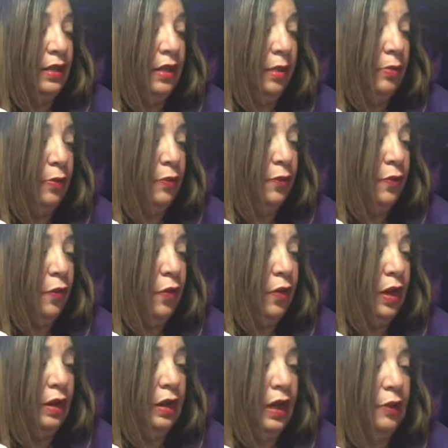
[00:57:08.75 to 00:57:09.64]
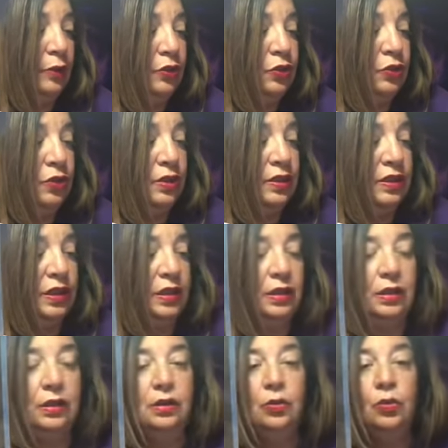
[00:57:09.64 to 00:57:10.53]
And number four, allows you to see
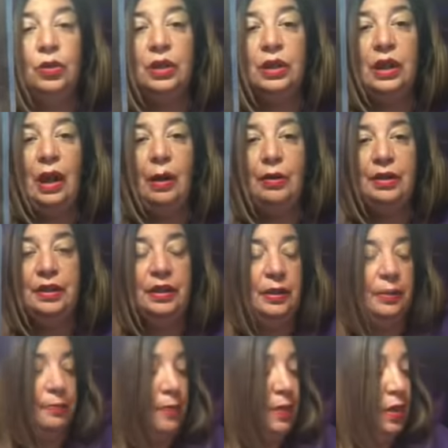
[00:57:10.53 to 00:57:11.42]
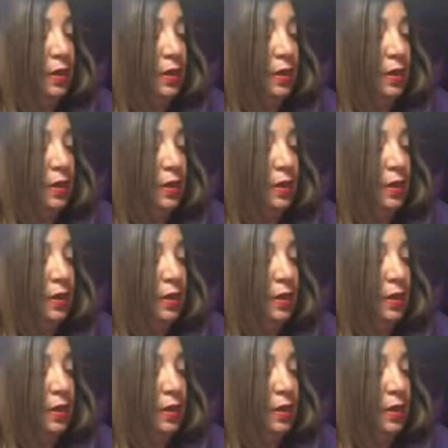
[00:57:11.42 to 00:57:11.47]
with clarity.